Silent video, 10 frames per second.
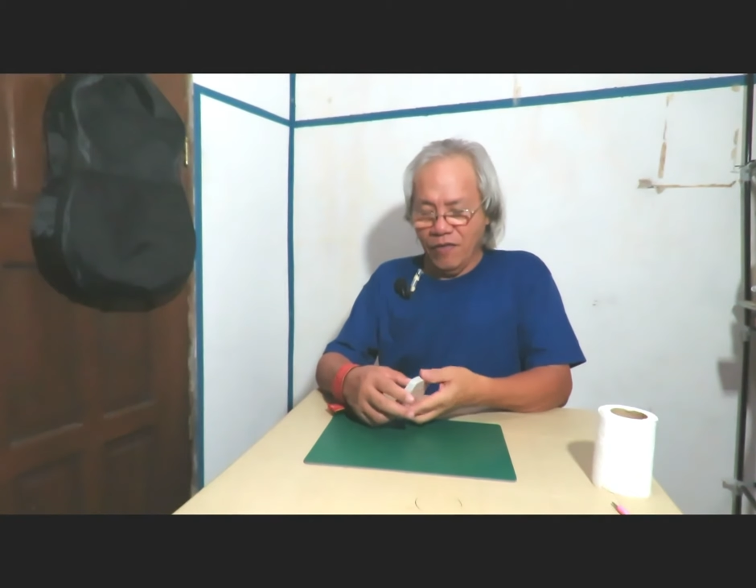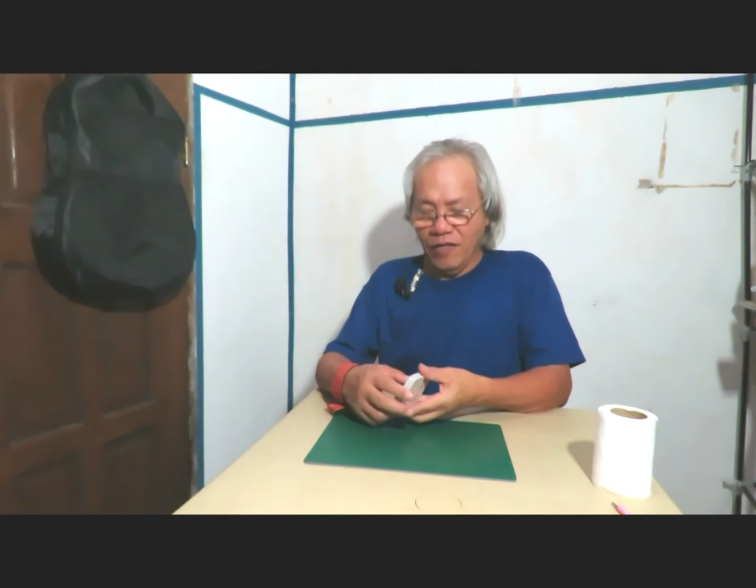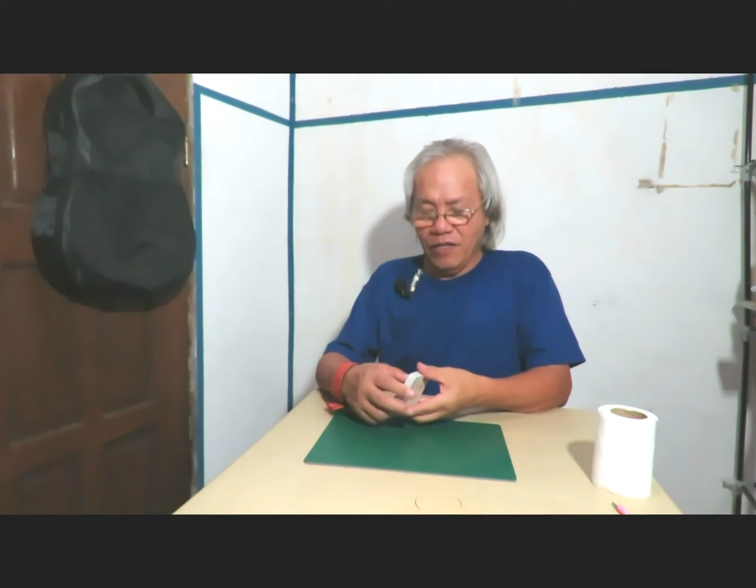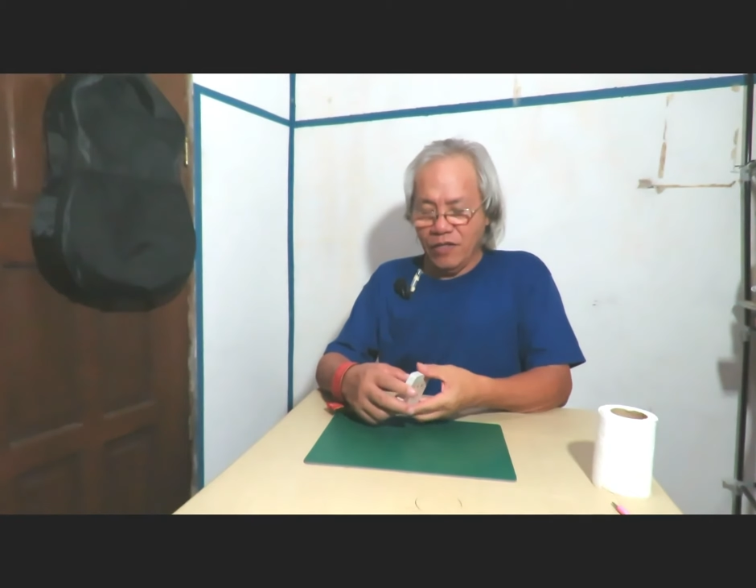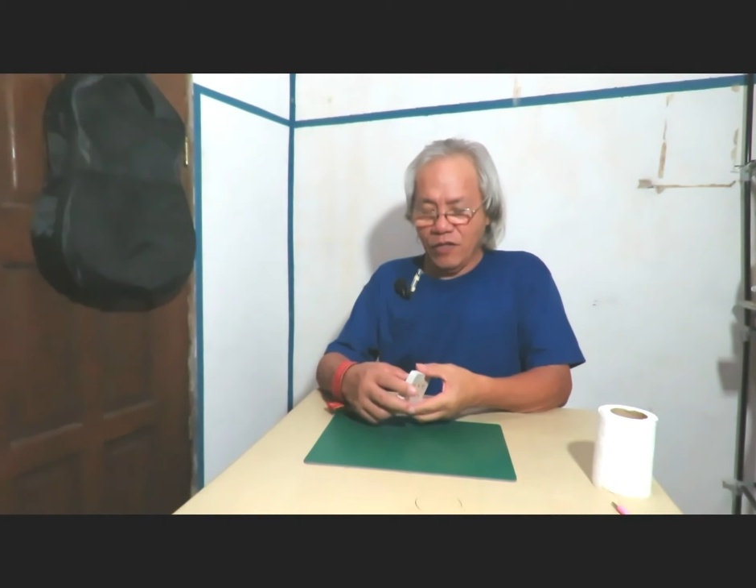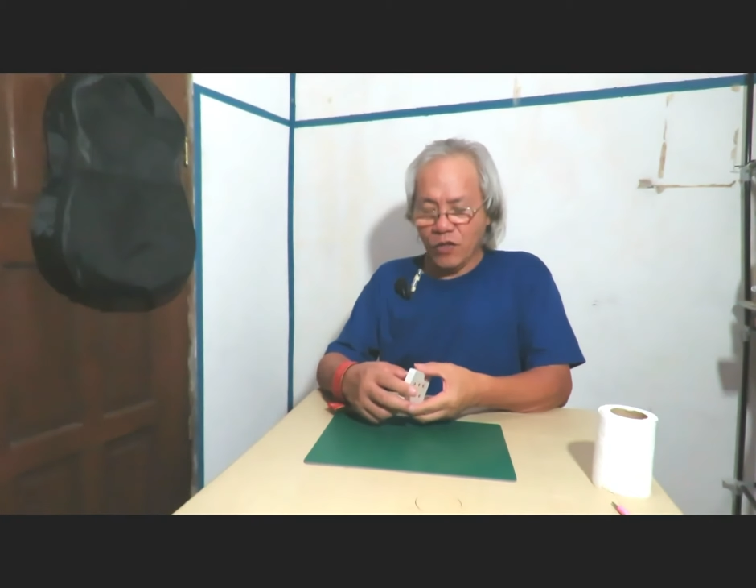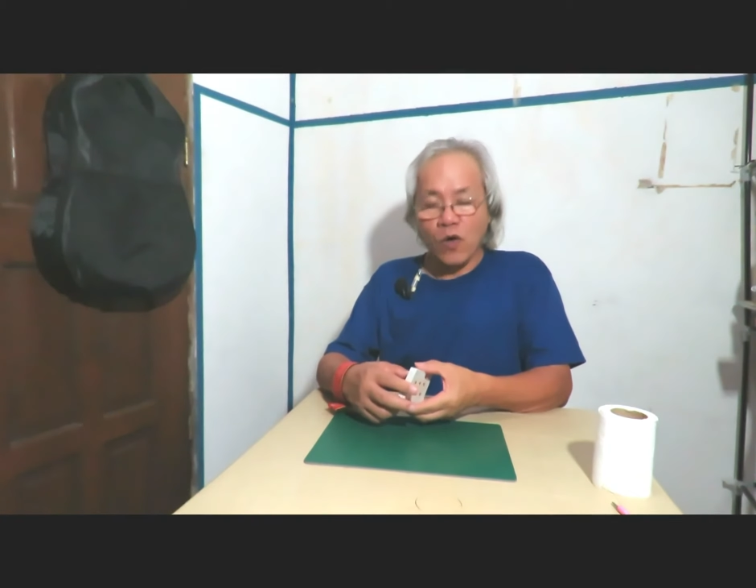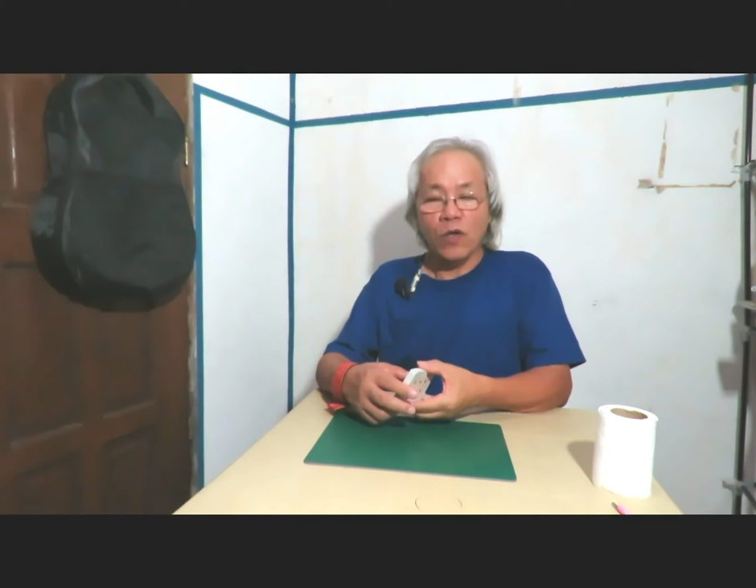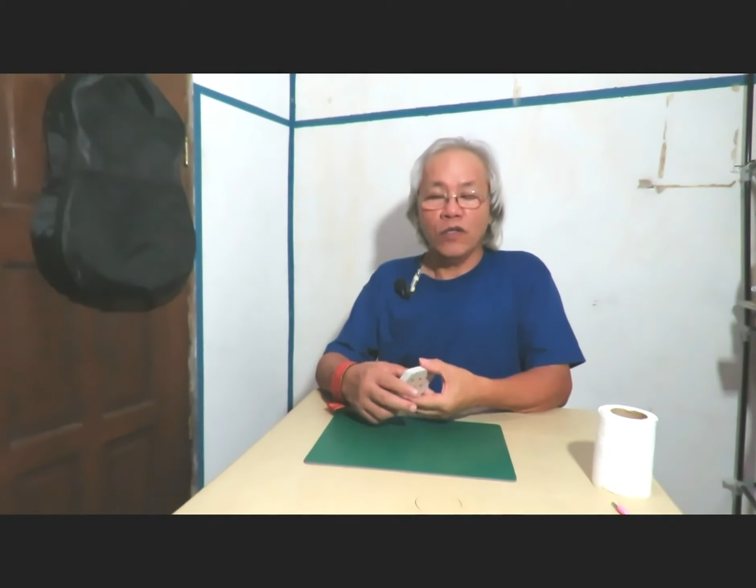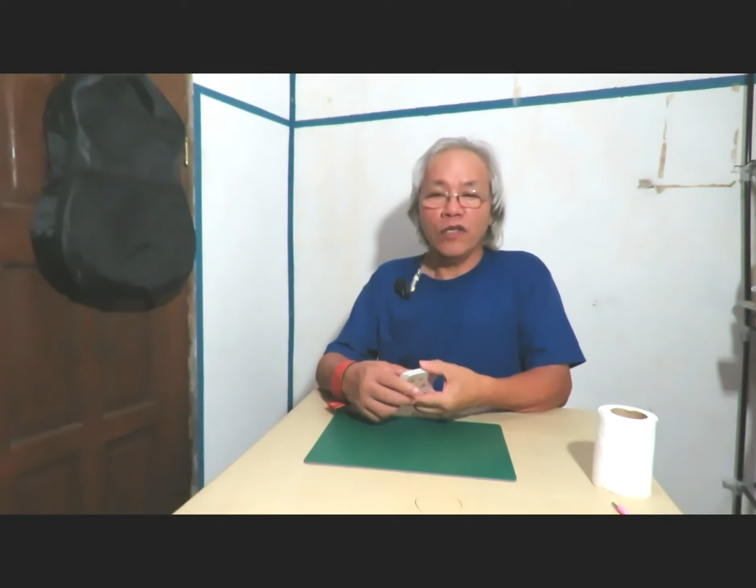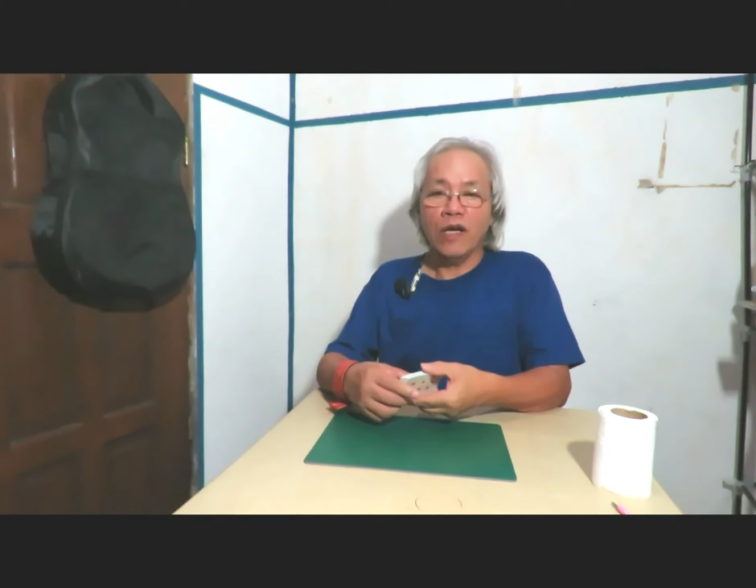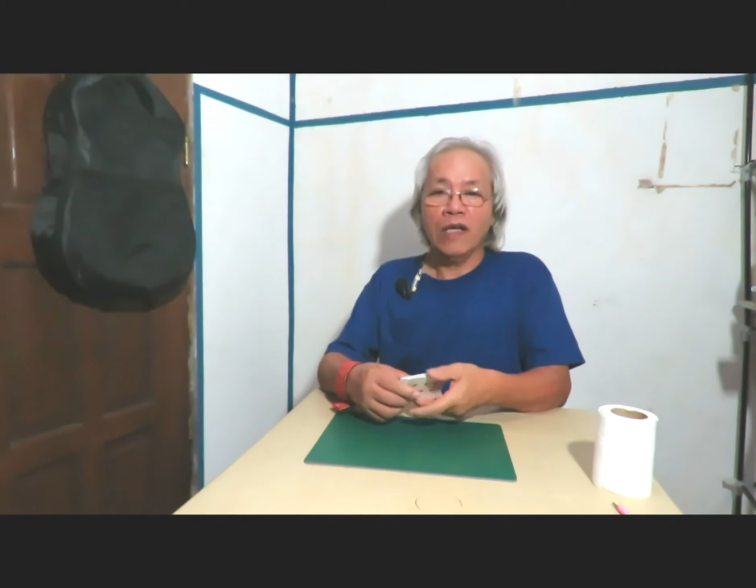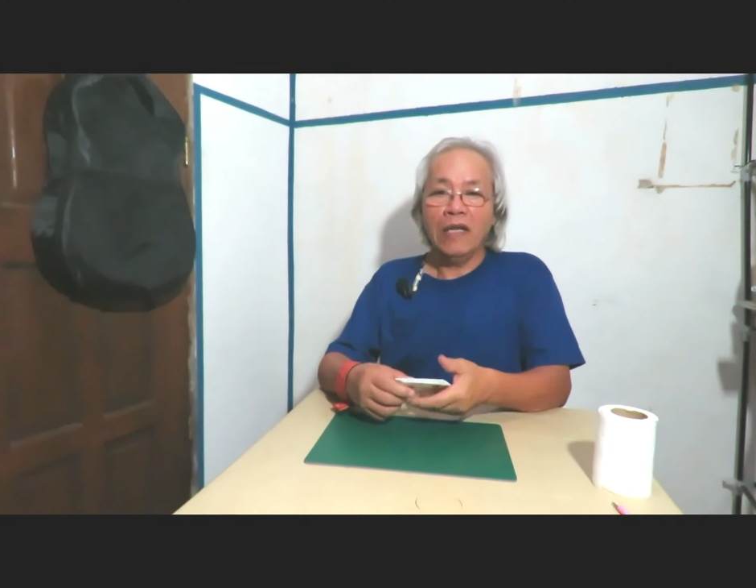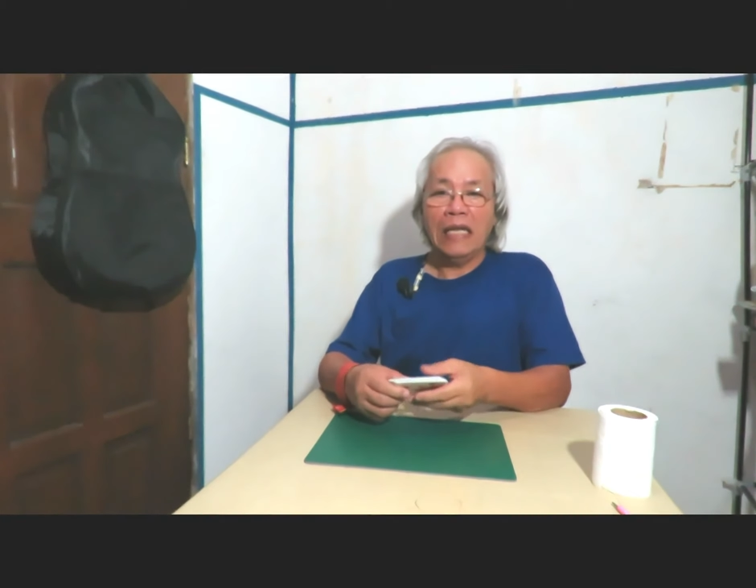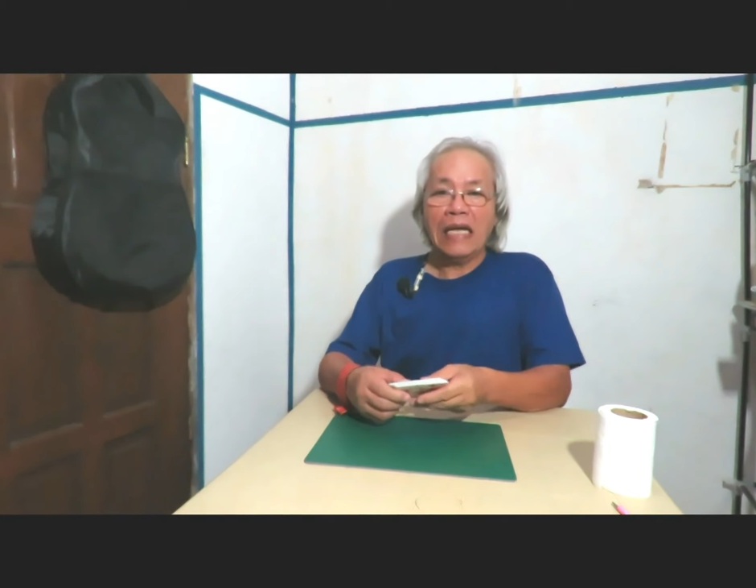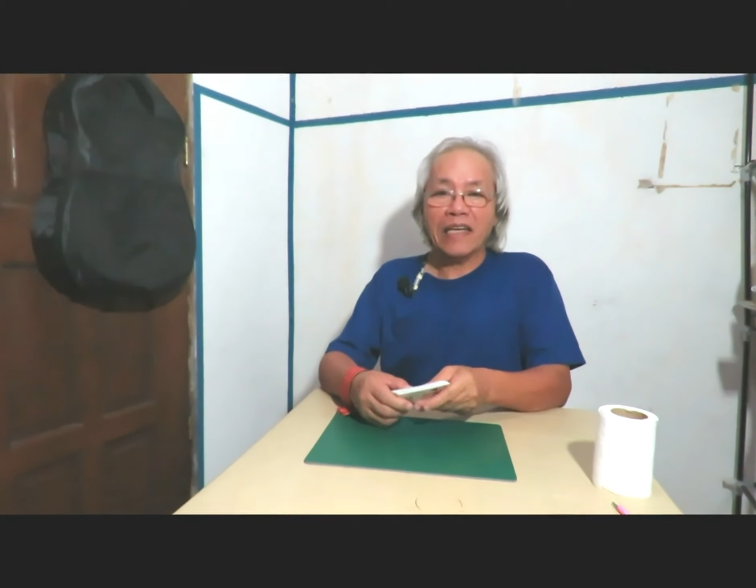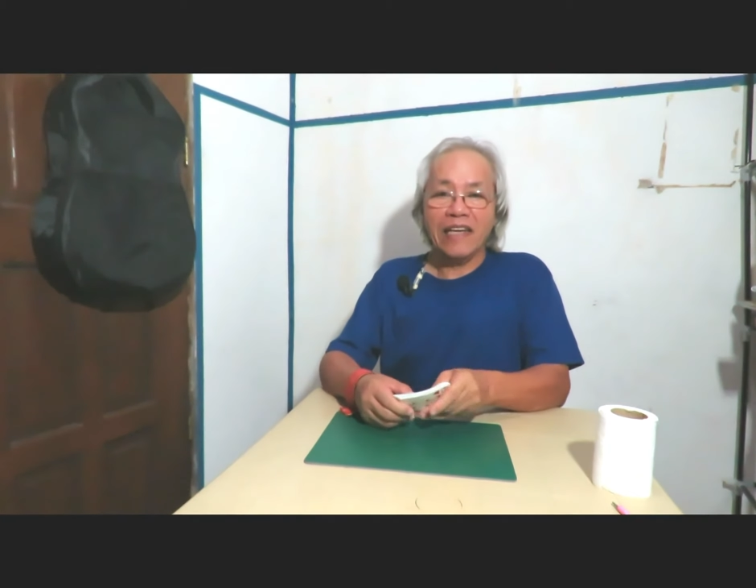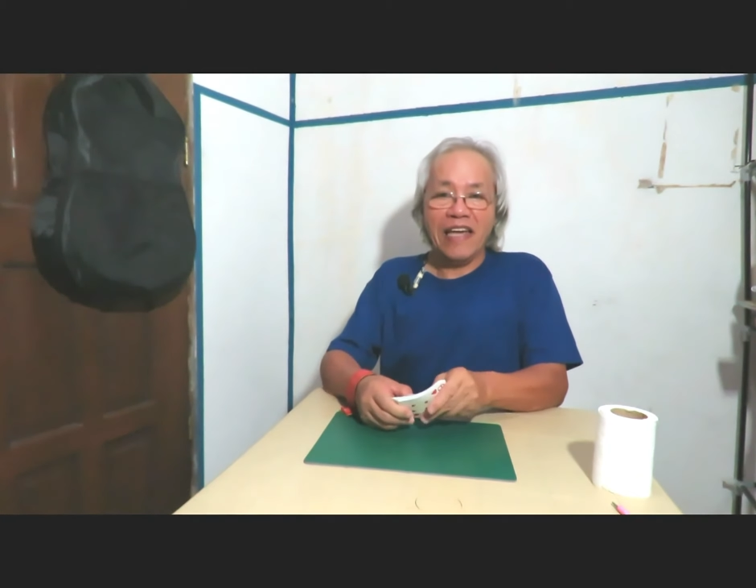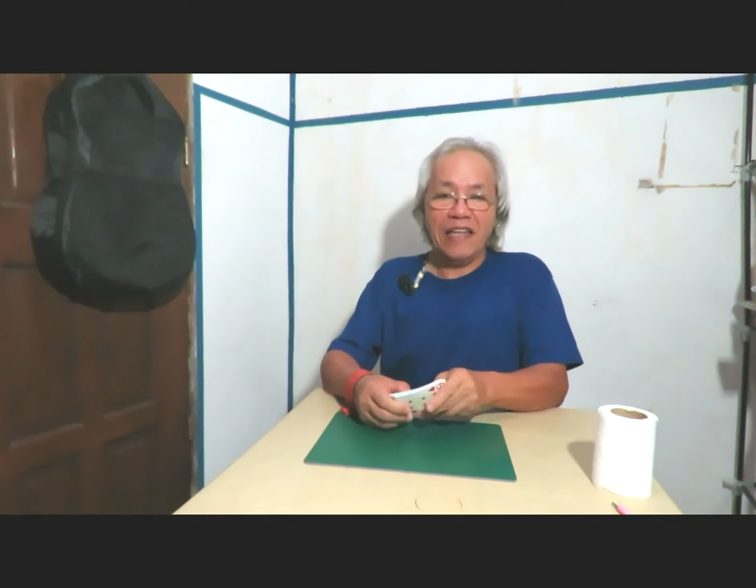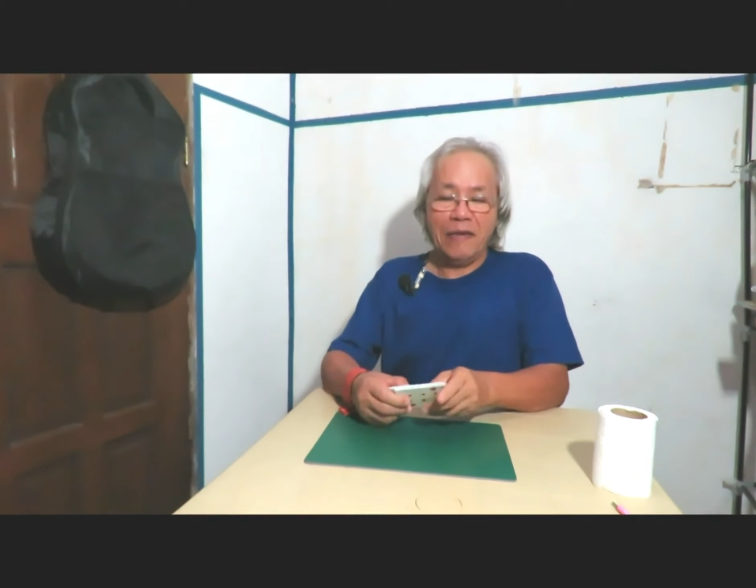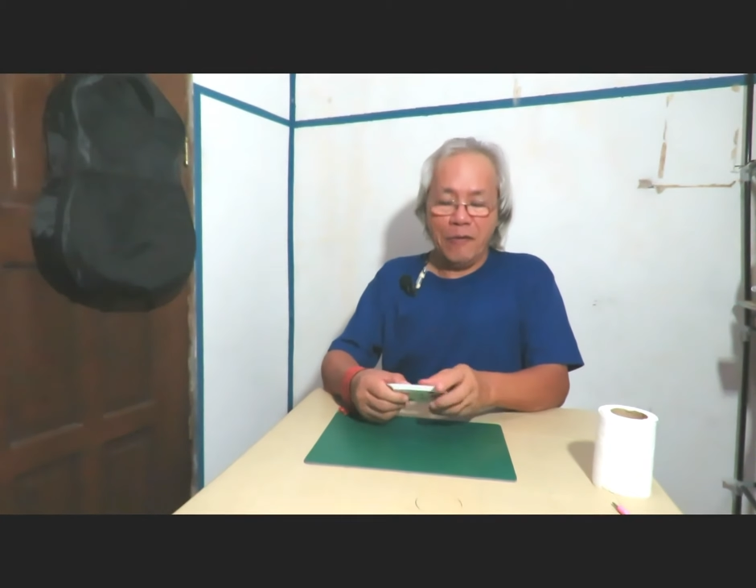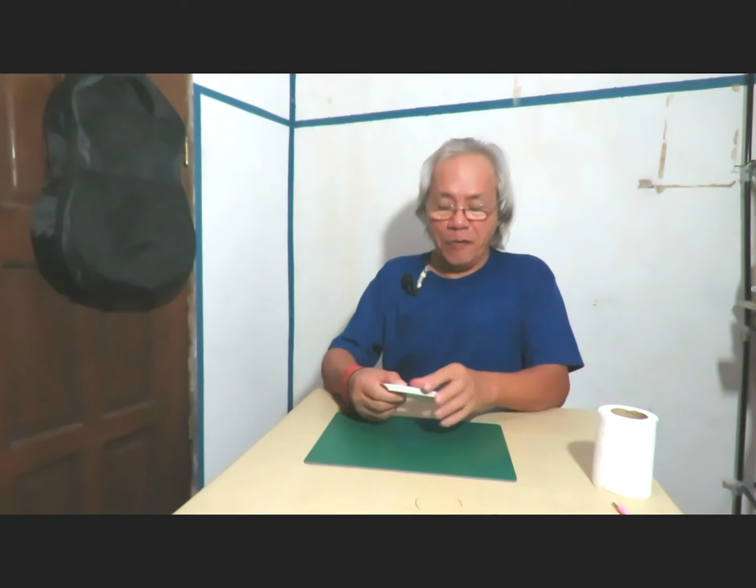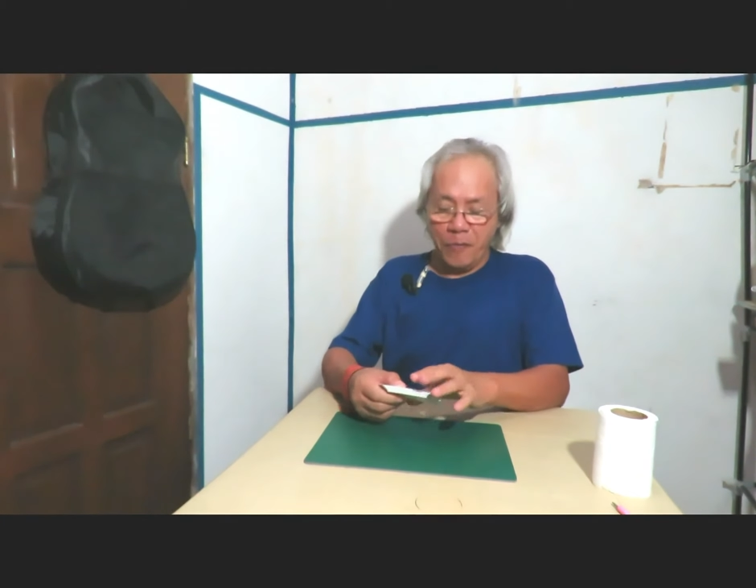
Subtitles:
this is called Lucky Nine.